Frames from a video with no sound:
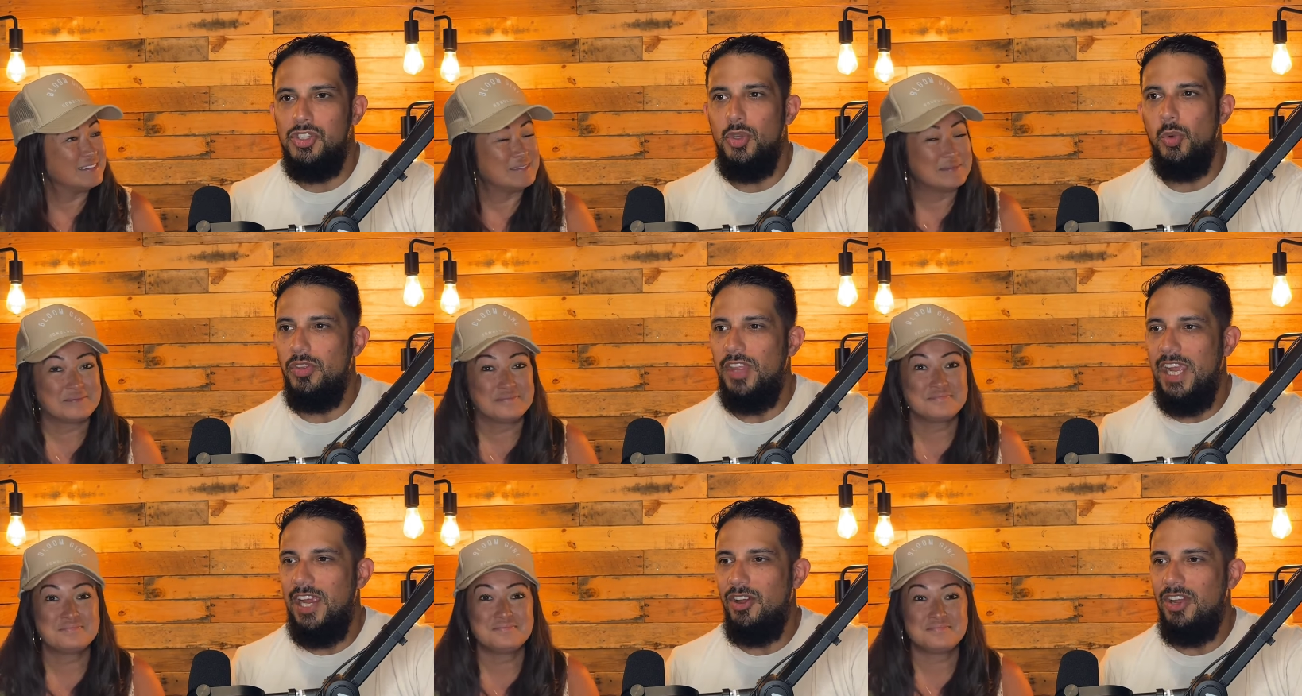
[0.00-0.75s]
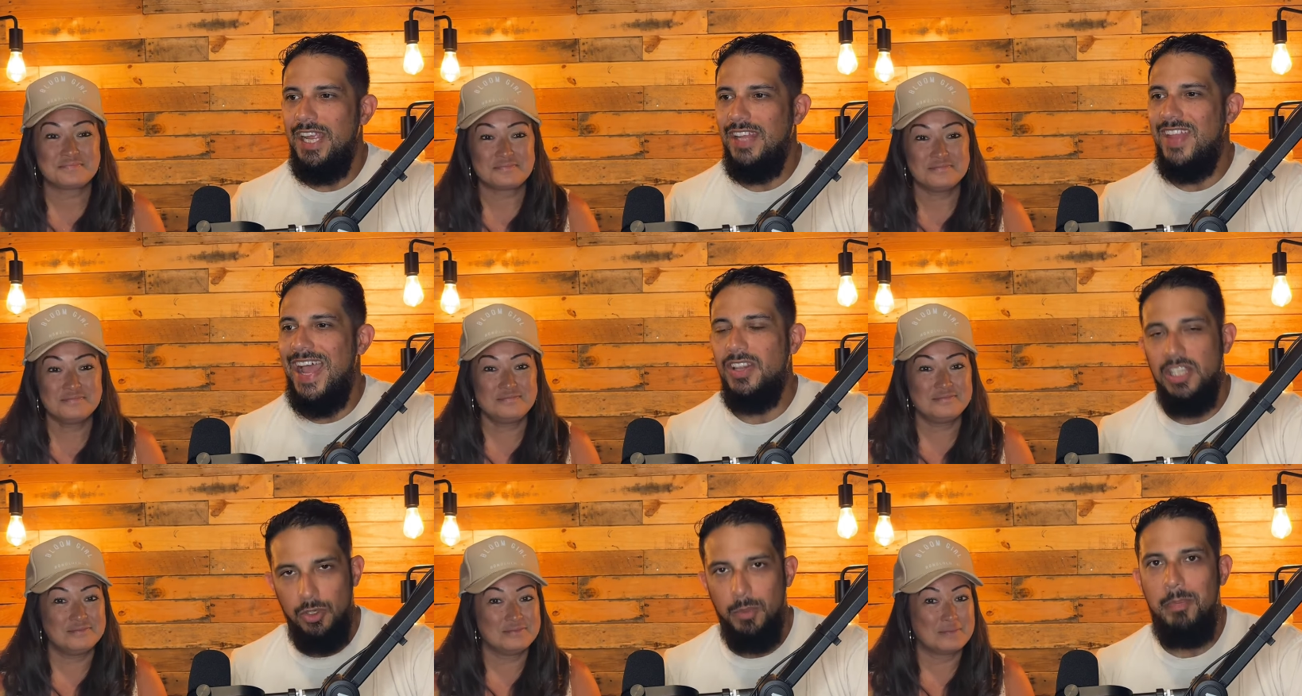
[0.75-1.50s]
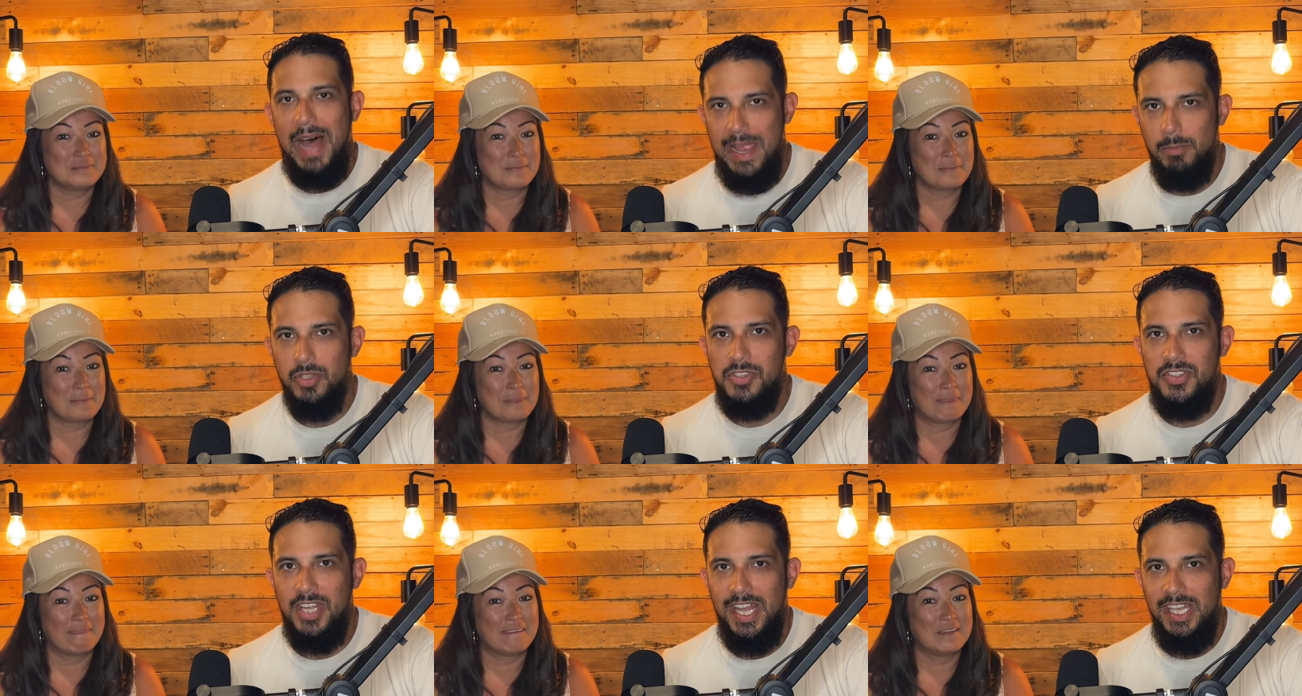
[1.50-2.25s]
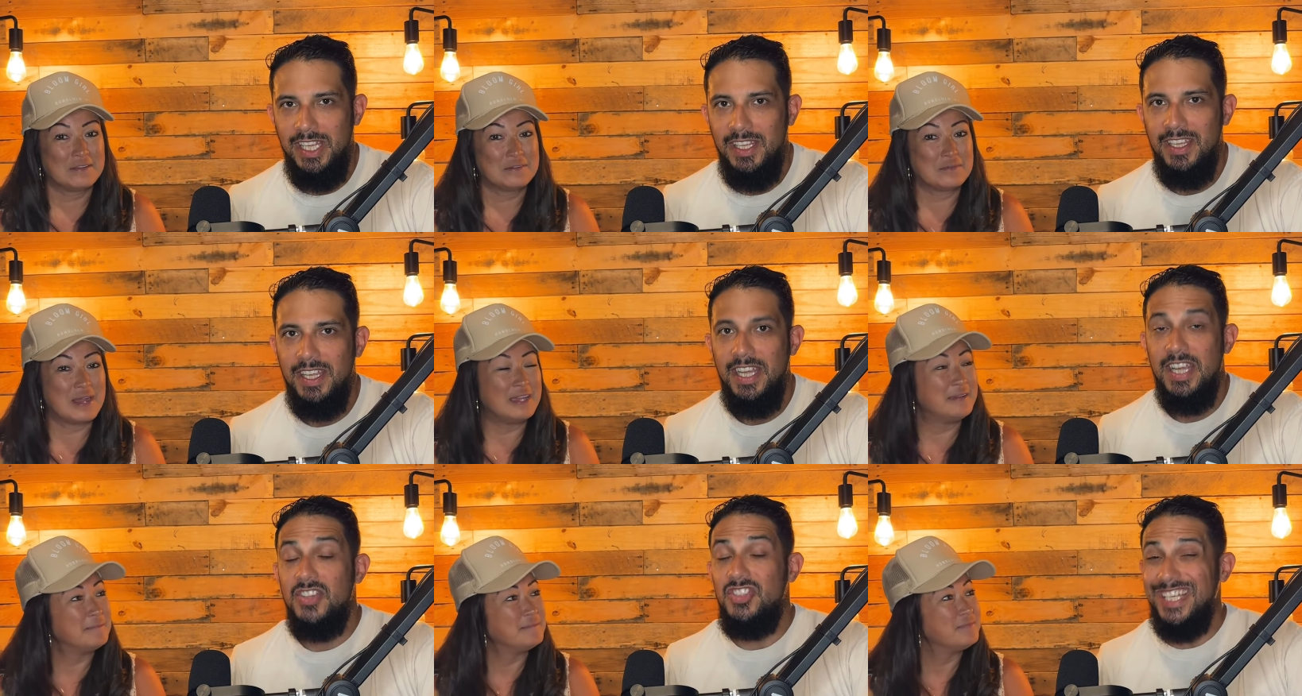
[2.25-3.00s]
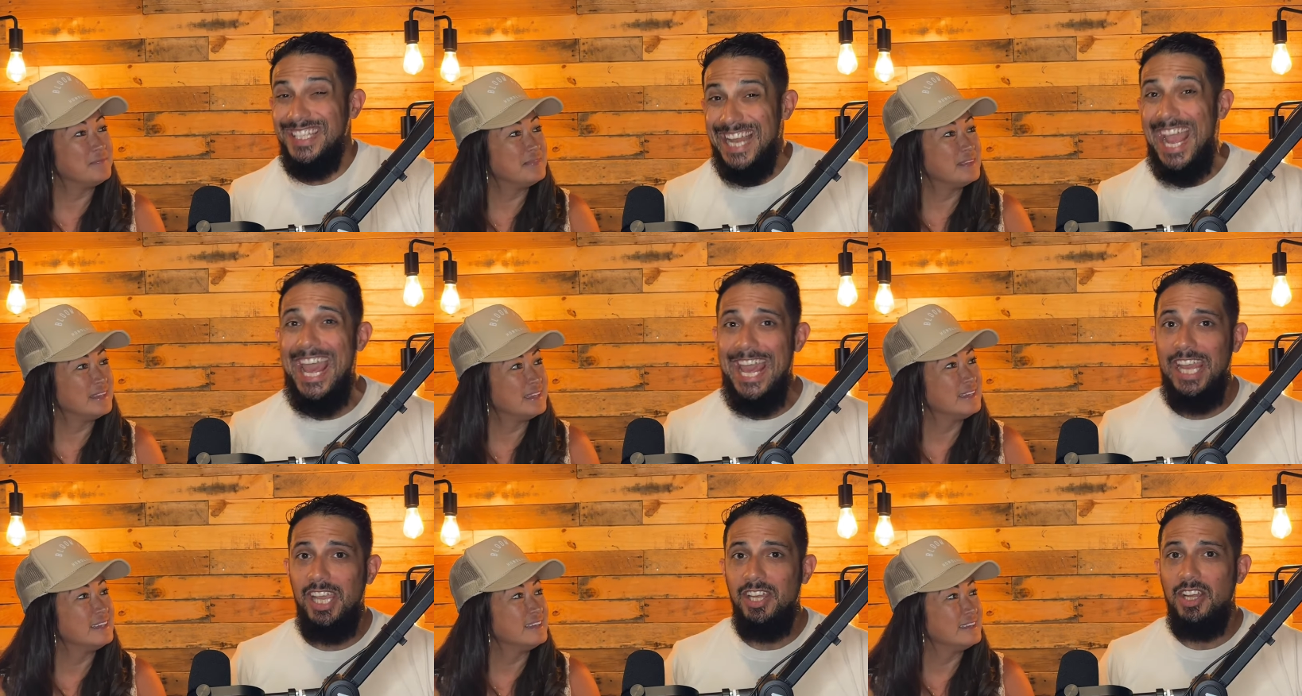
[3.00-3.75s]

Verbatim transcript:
Speaker 1: who were there in that little Bible study right. today